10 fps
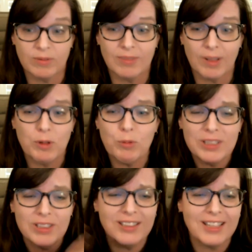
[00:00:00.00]
I mean,
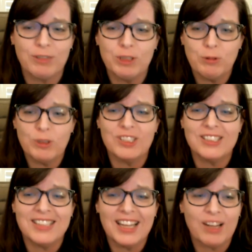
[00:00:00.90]
we like you were
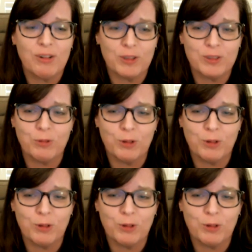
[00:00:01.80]
just saying,